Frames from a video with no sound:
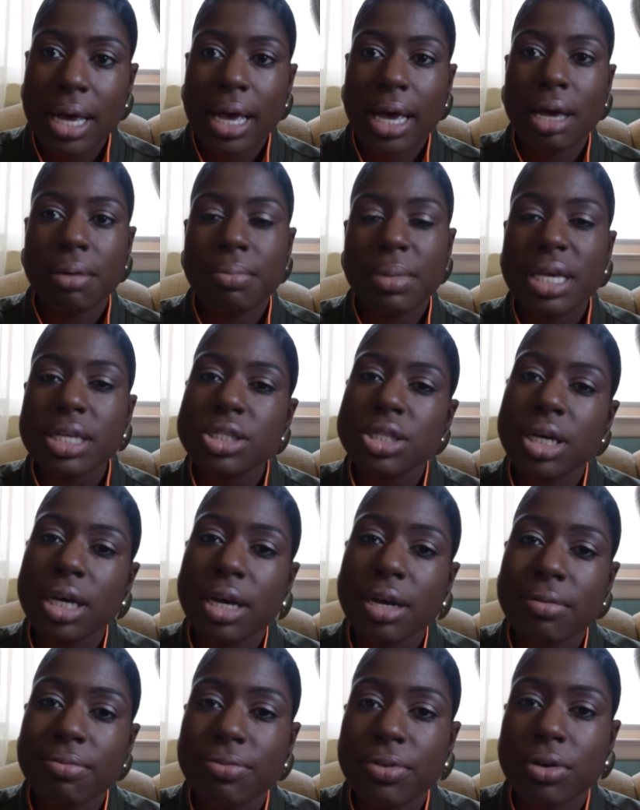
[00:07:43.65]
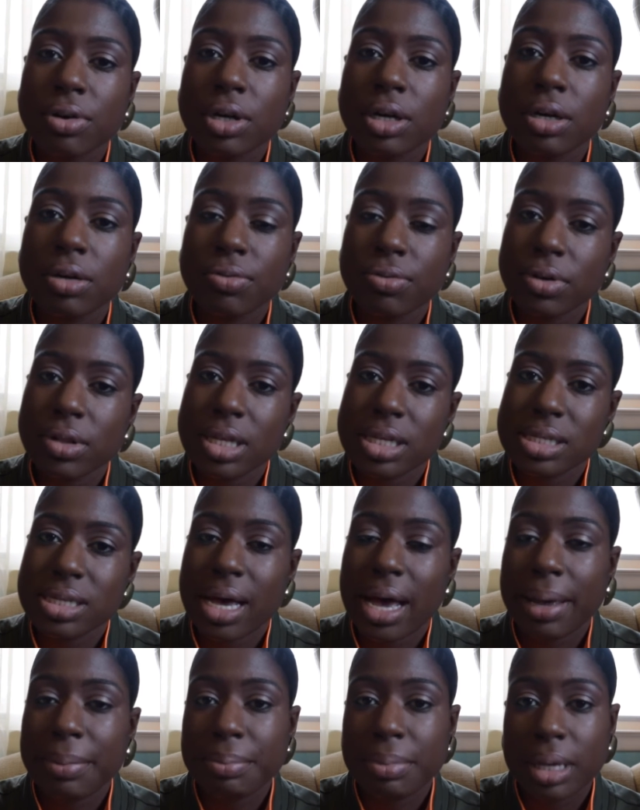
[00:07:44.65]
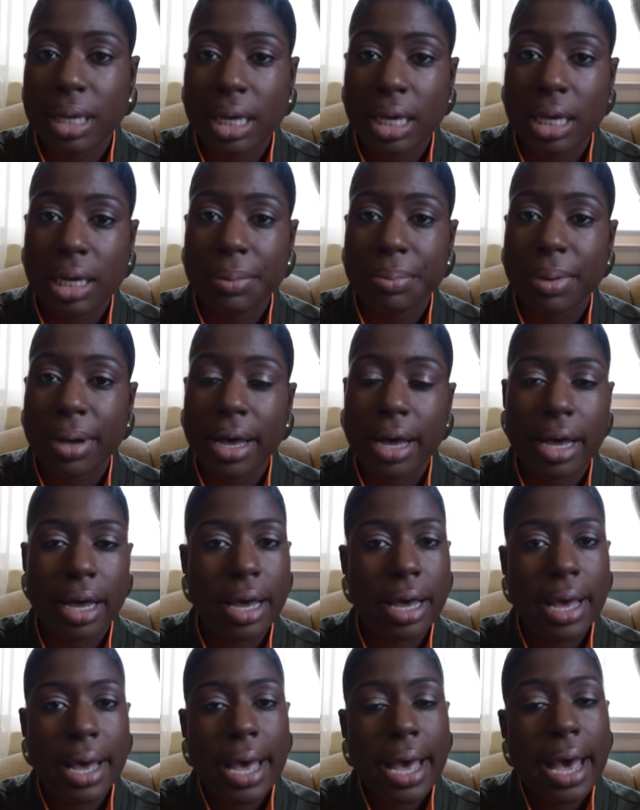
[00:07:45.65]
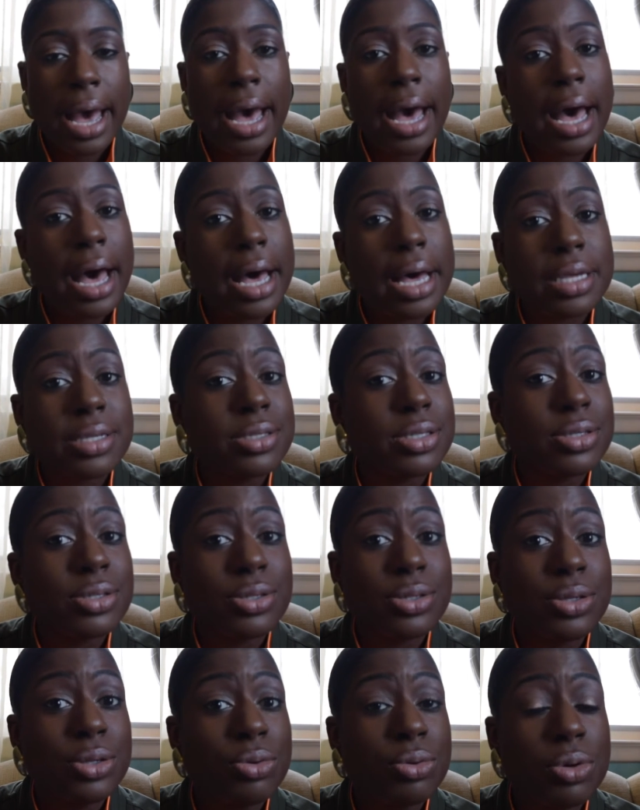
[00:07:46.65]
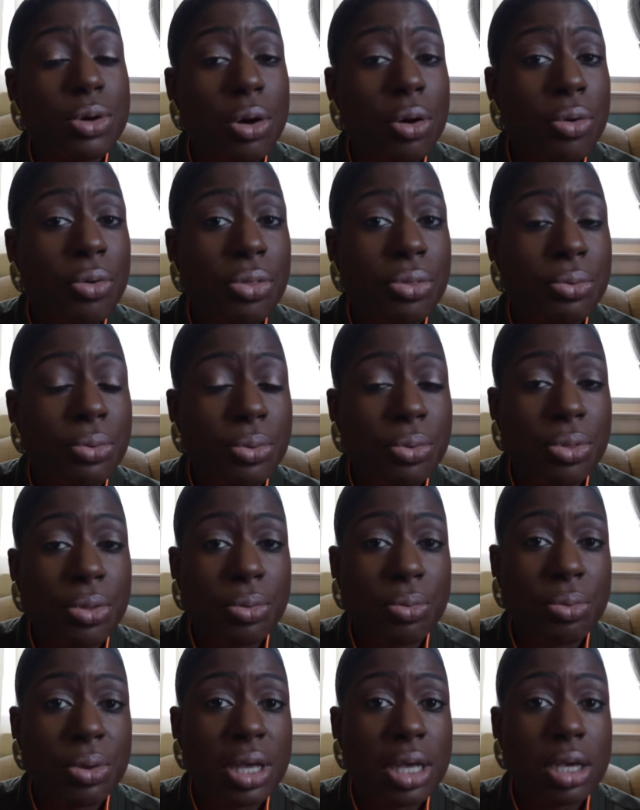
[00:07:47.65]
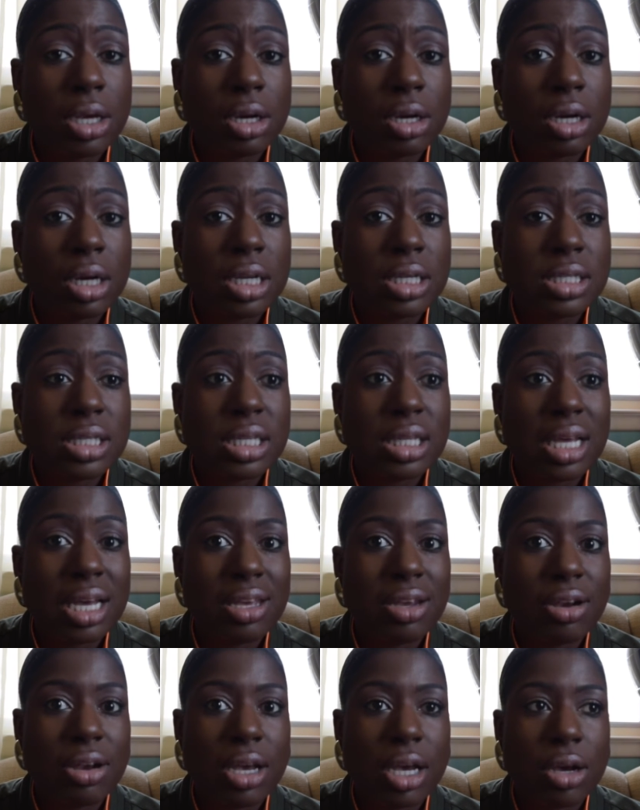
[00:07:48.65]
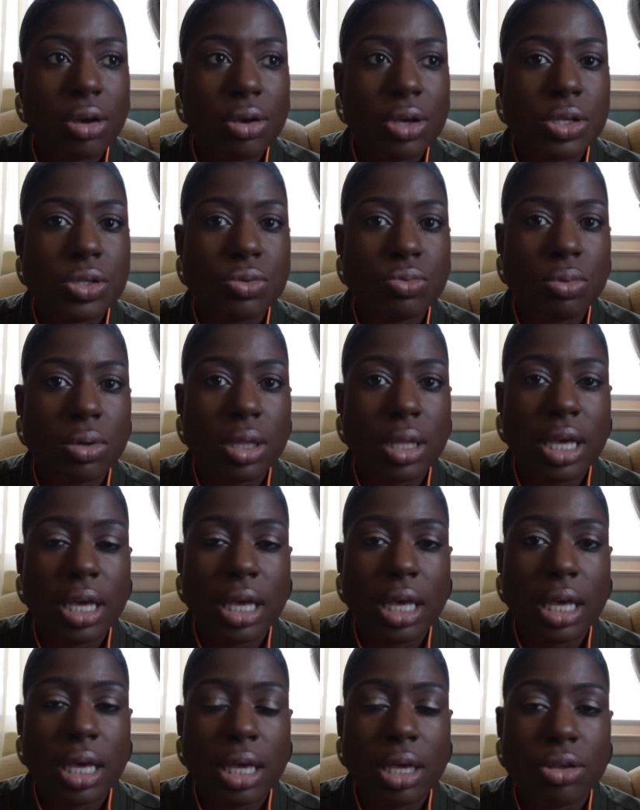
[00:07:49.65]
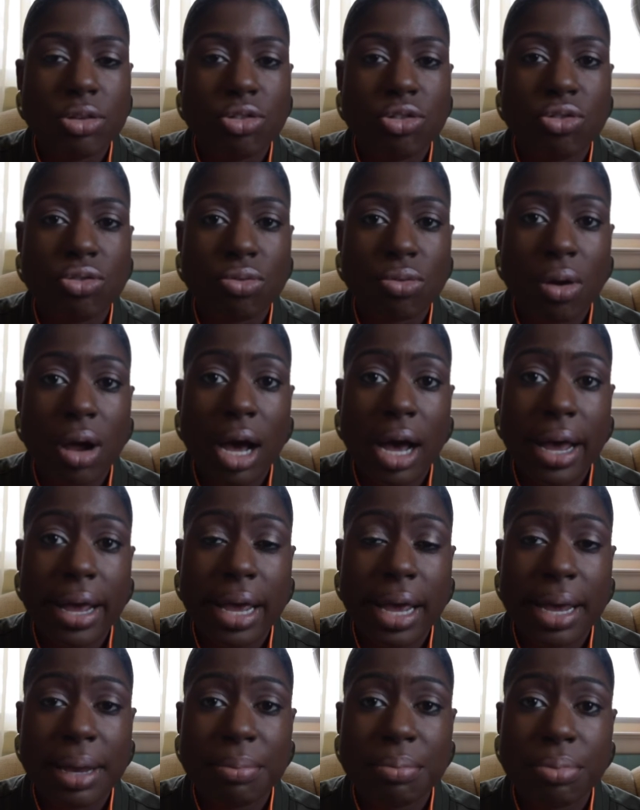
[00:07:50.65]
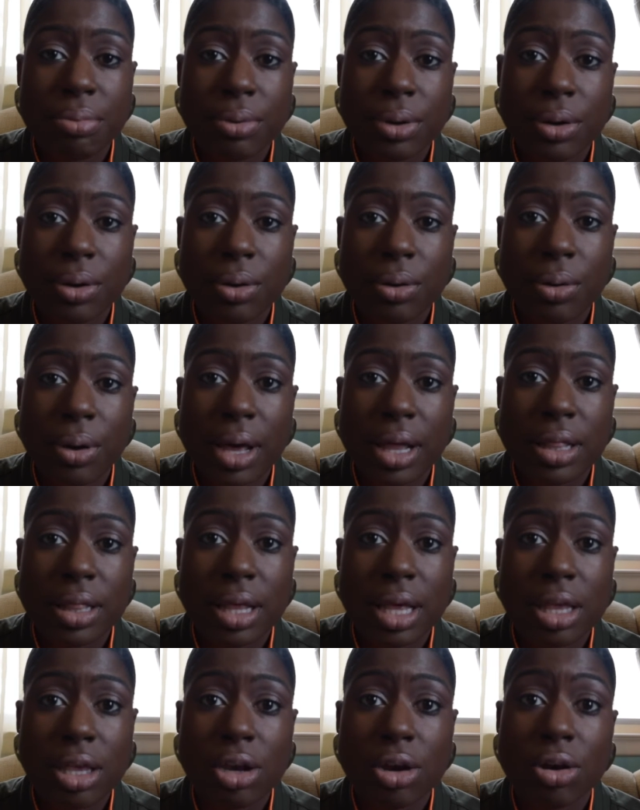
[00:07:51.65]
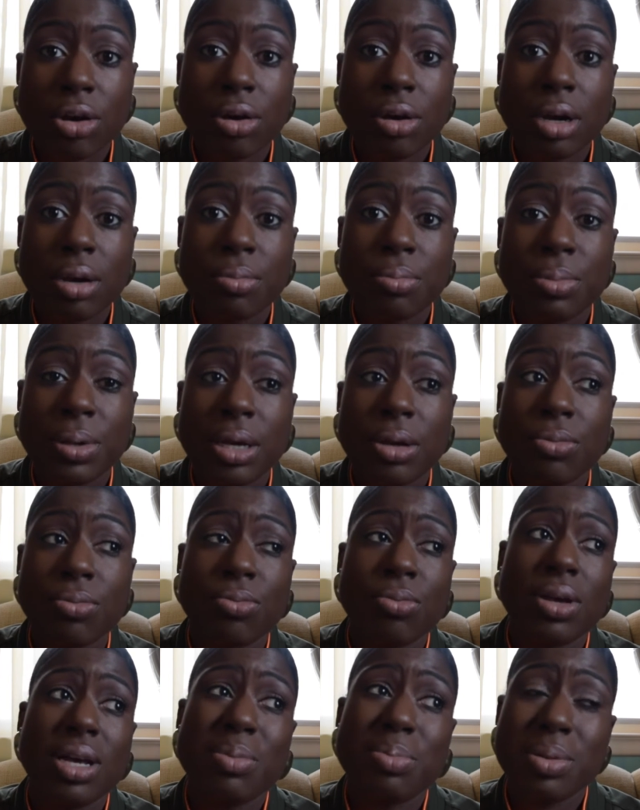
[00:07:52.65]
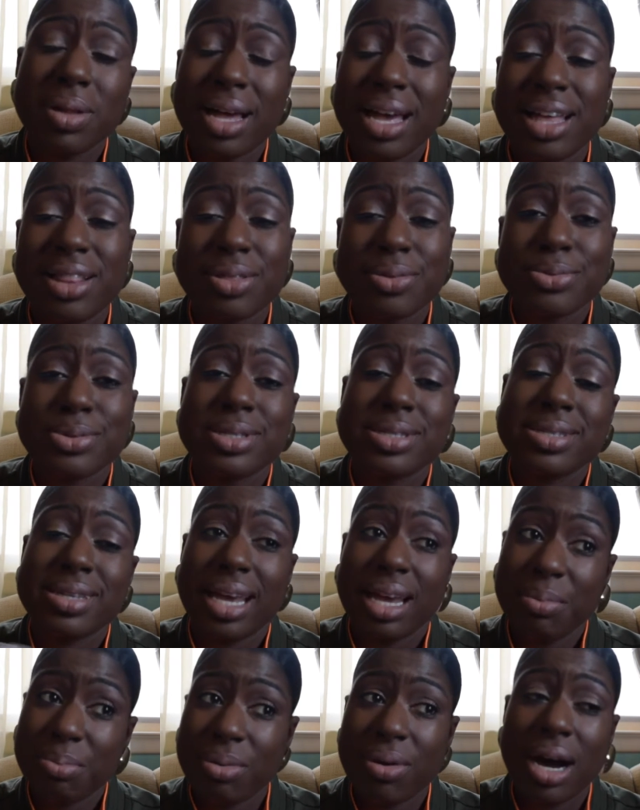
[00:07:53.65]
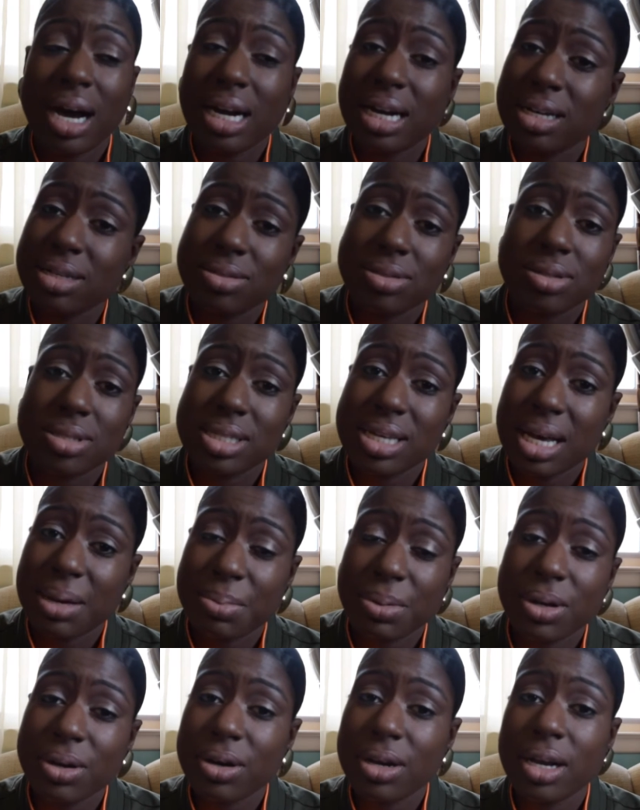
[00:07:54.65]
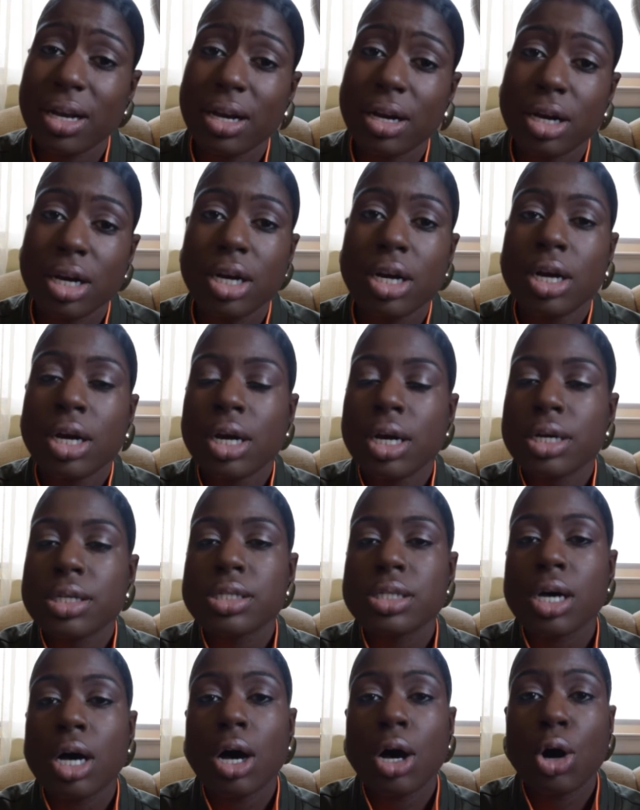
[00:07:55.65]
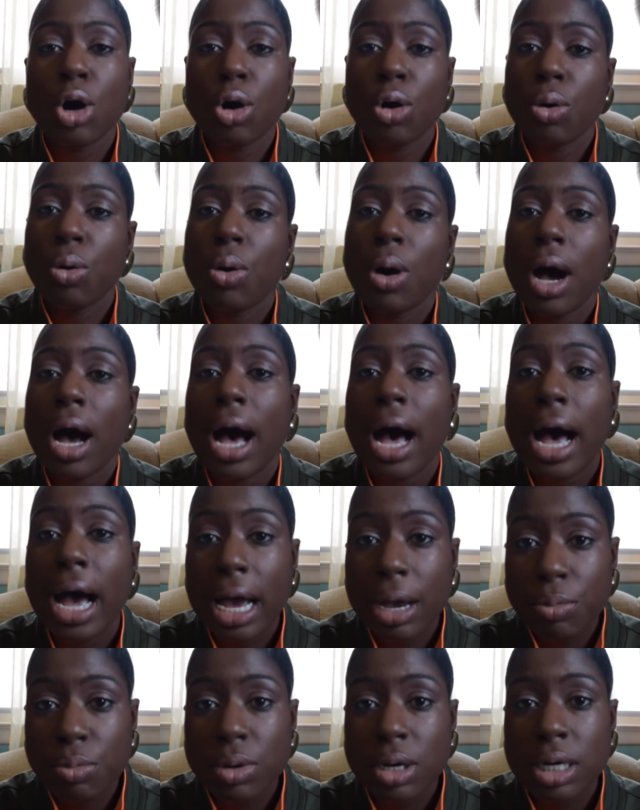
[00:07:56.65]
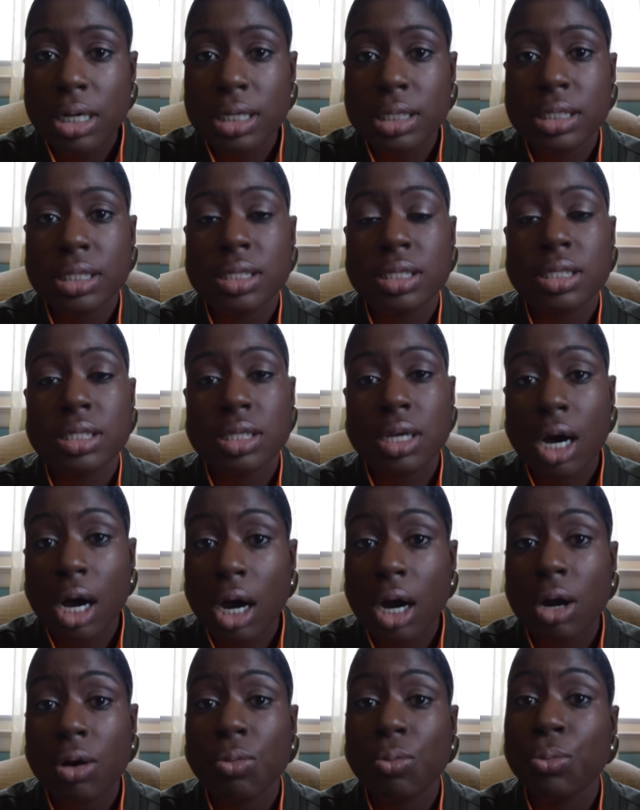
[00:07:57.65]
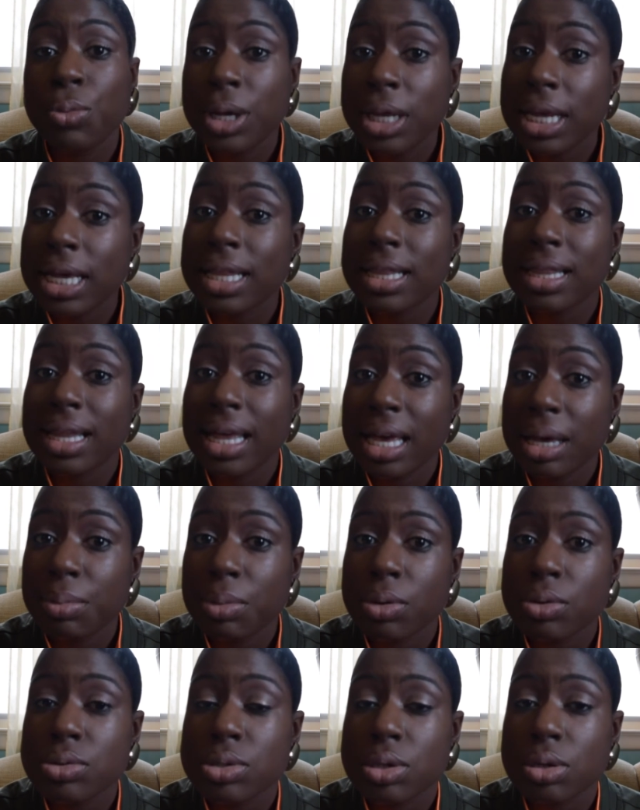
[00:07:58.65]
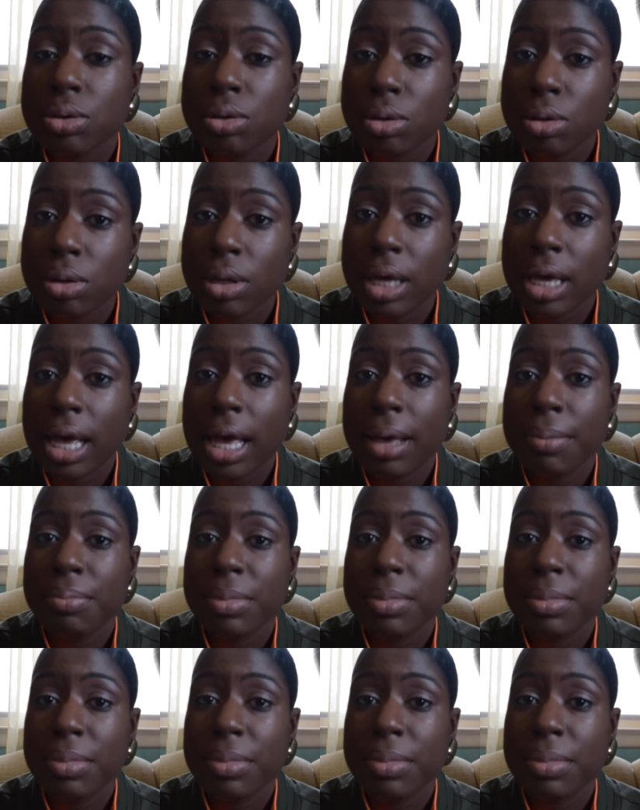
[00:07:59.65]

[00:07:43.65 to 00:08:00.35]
It makes your hair feel good for the time being, but as you go through the week, you're going to see that your hair is really dry and brittle, and then you're going to be reapplying those same products on top of your hair. So I would start reading labels early and